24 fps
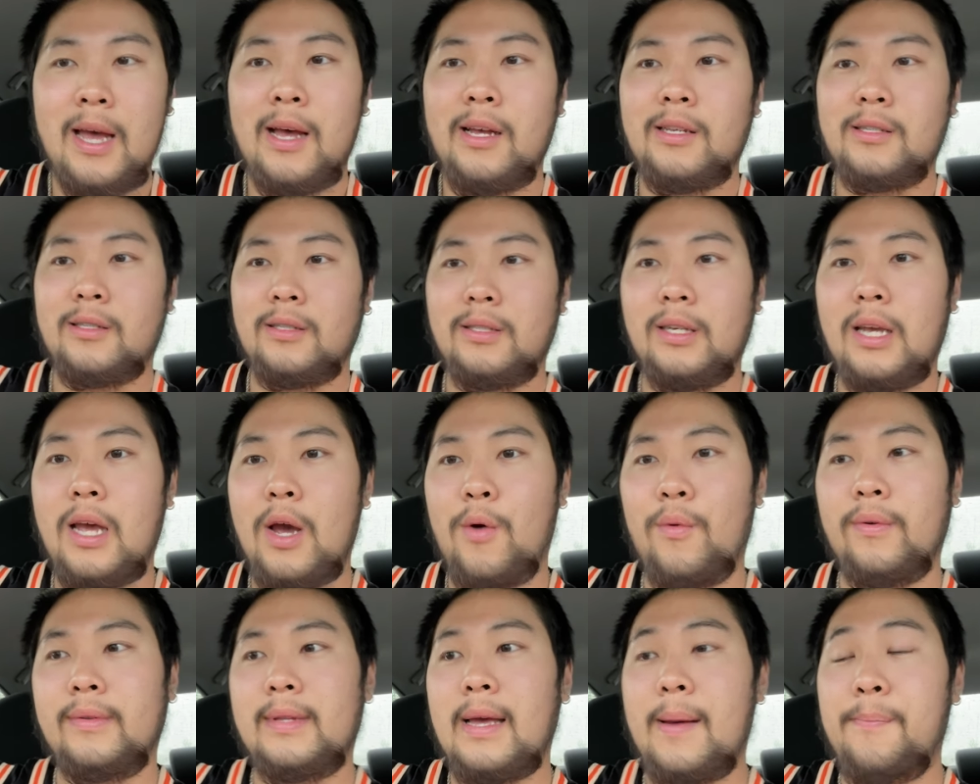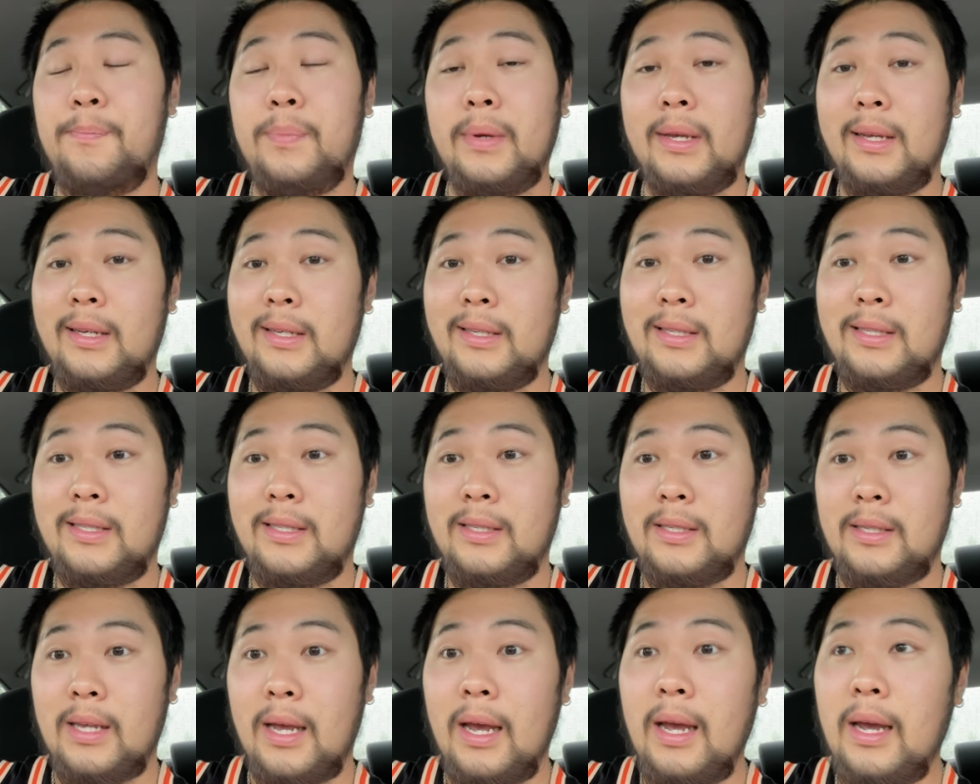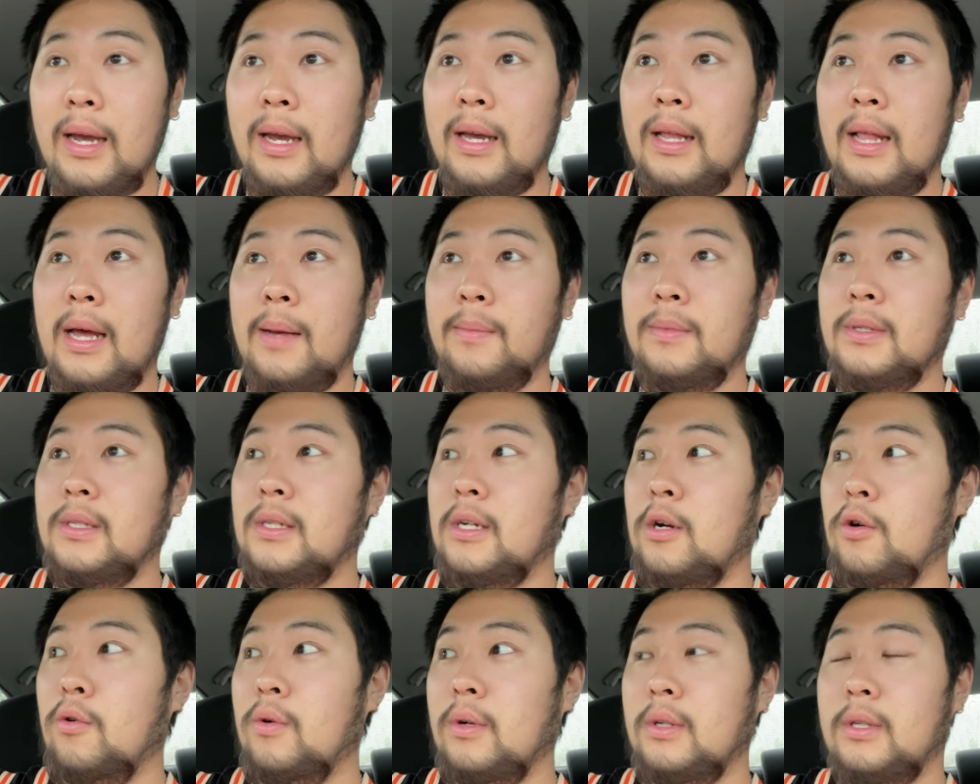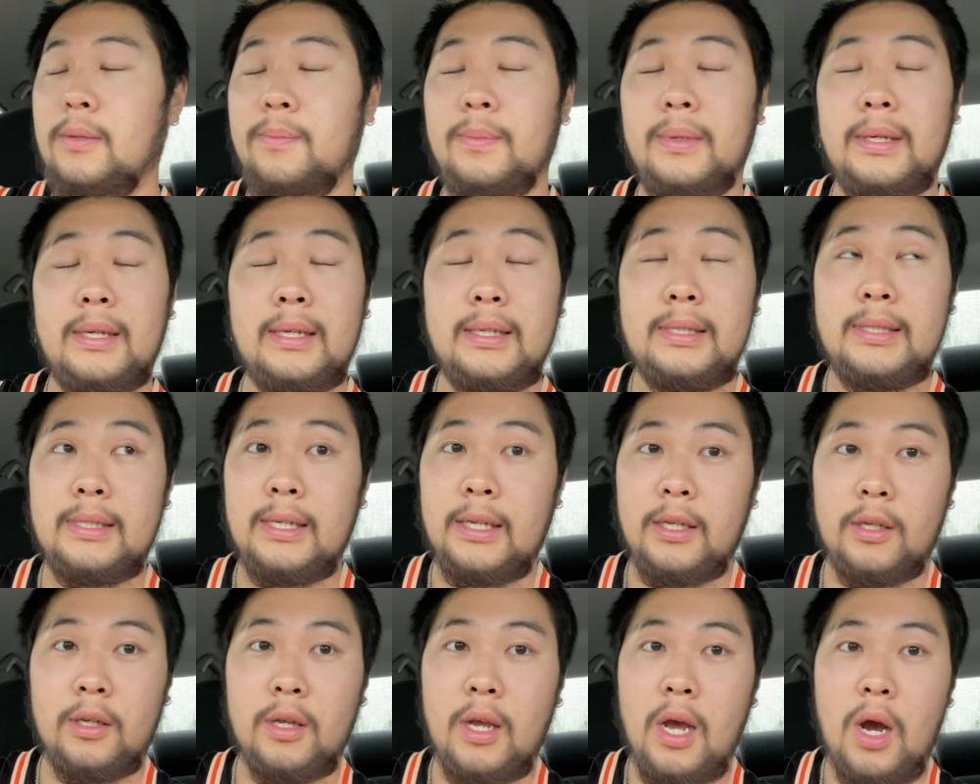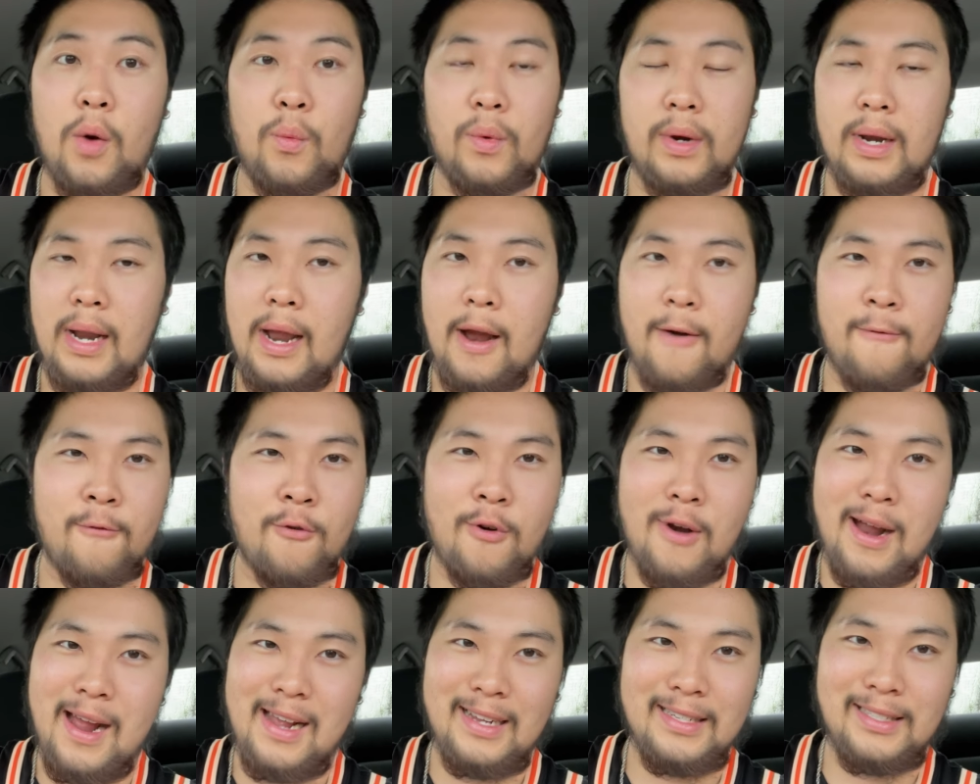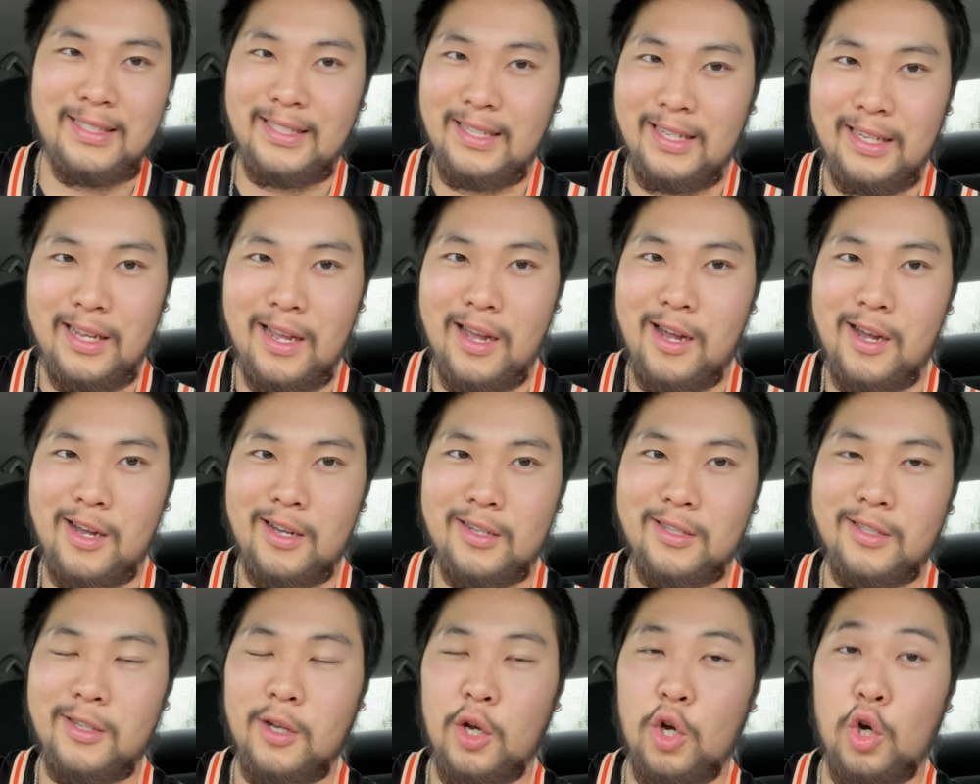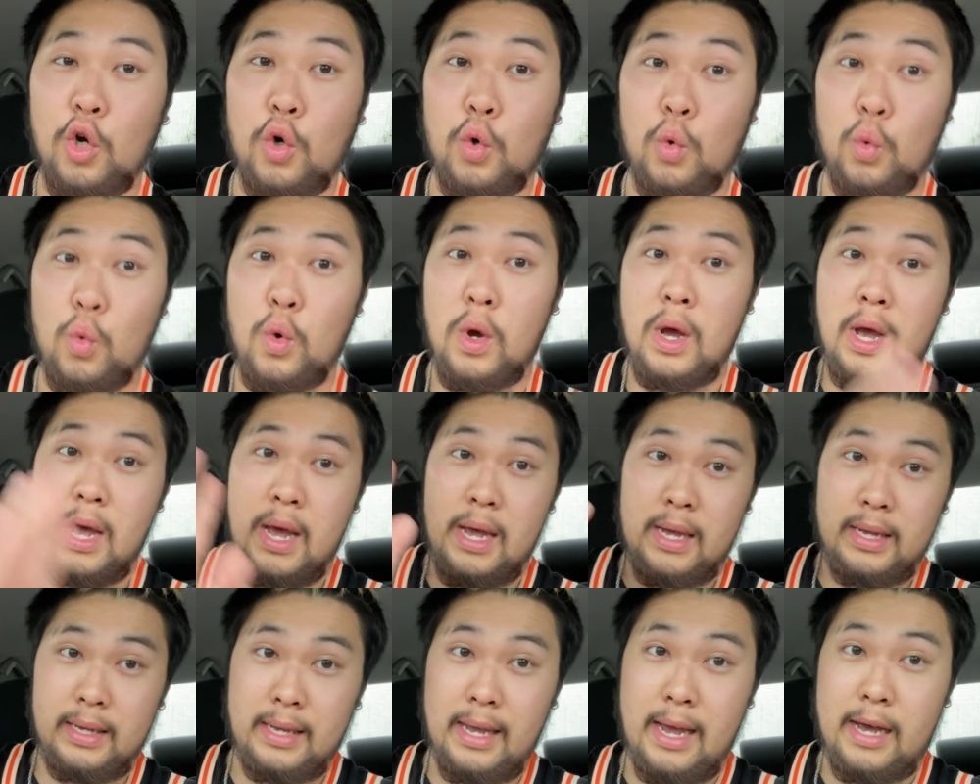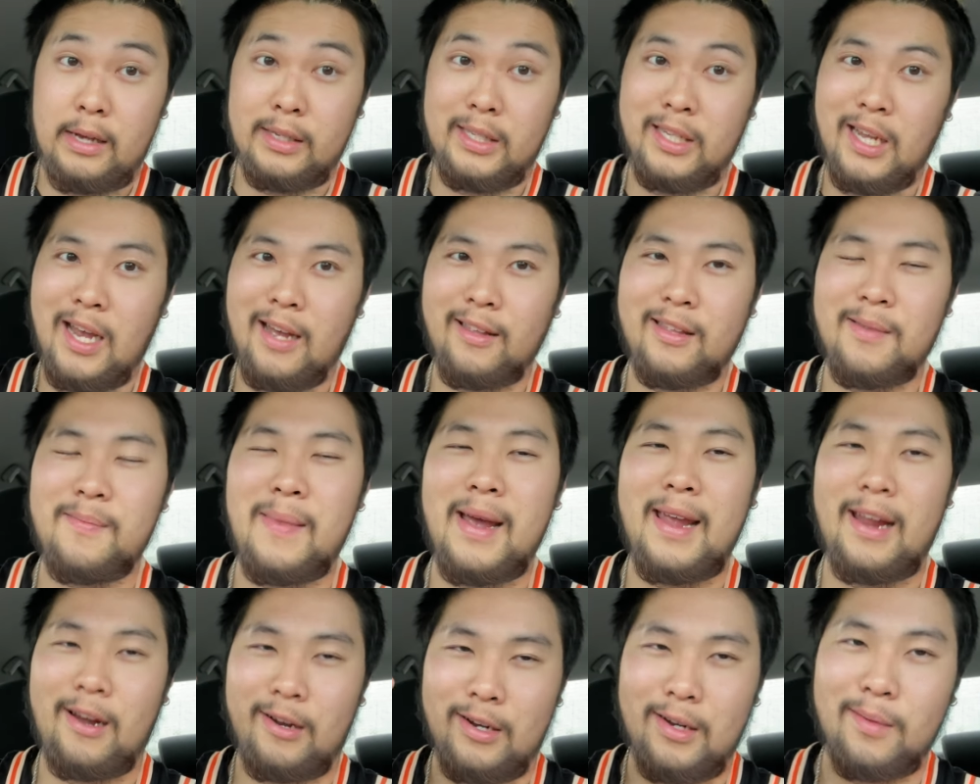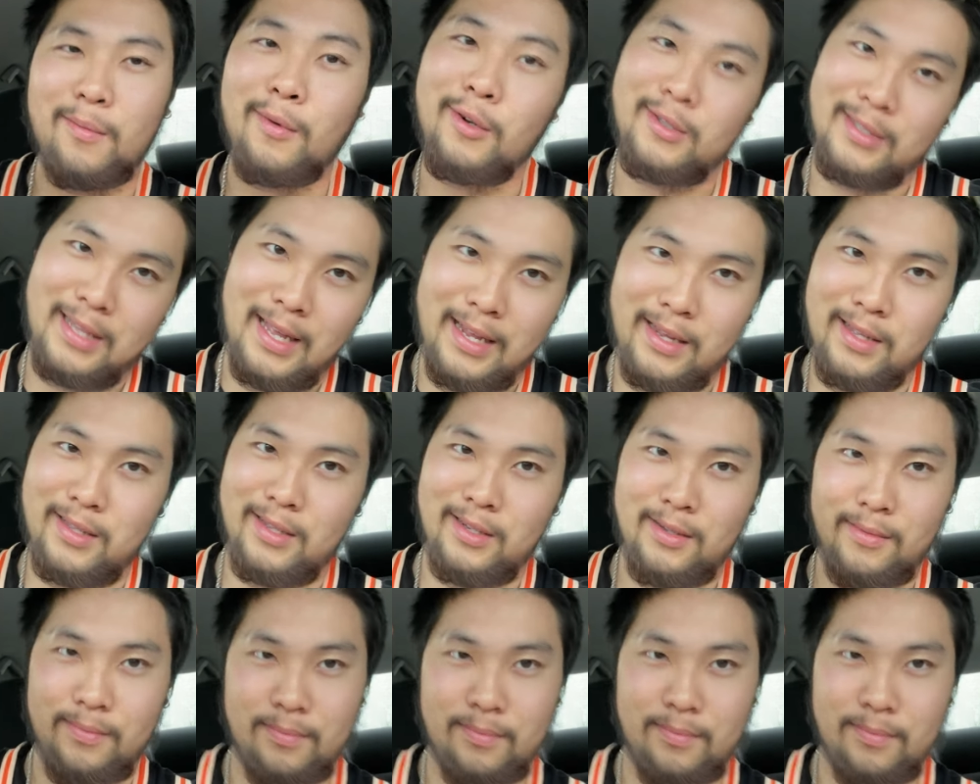So yeah, with that being said, I'm just going to be seeing y'all whenever I see y'all. So yeah, I'll see y'all after my haircut most likely.